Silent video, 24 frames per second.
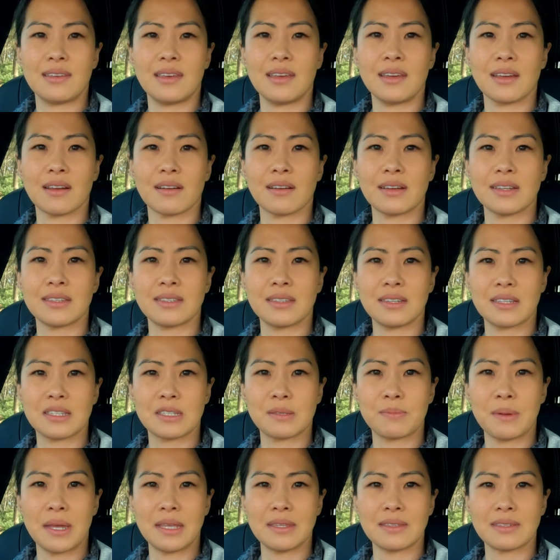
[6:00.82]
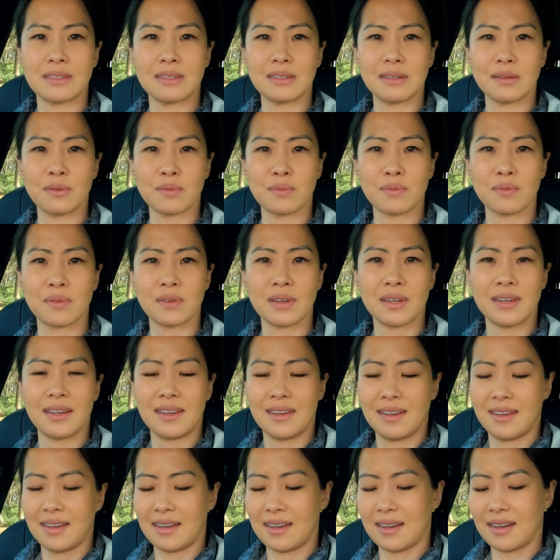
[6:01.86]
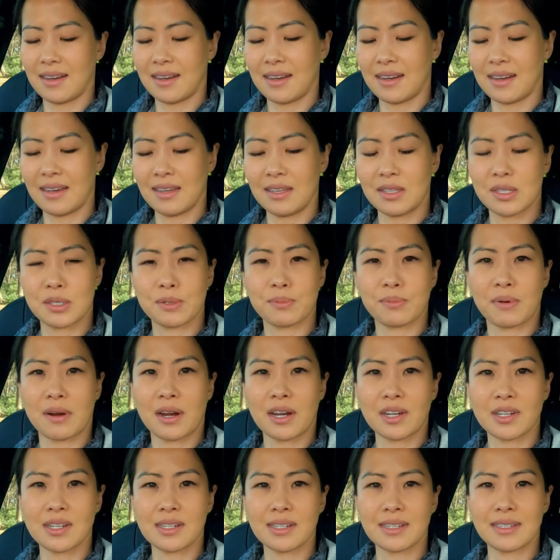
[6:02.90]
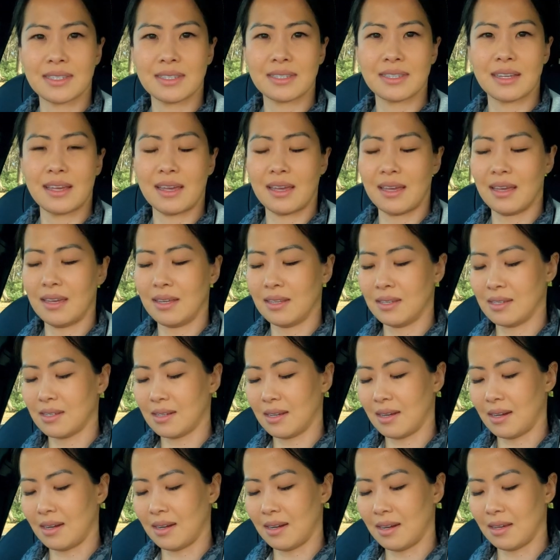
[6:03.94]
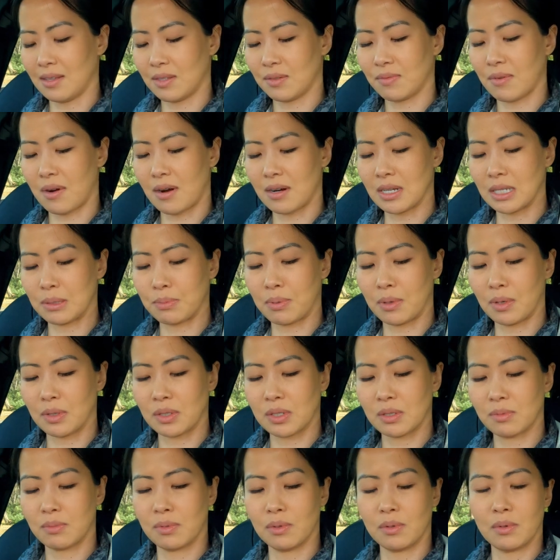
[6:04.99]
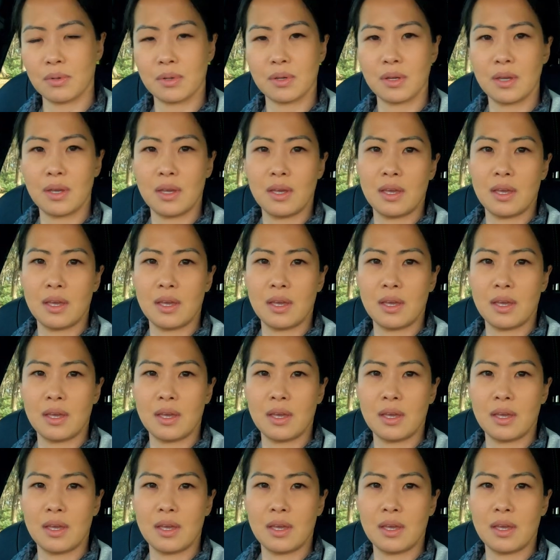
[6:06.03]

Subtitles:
gear is expensive. It's precious, and as far as possible,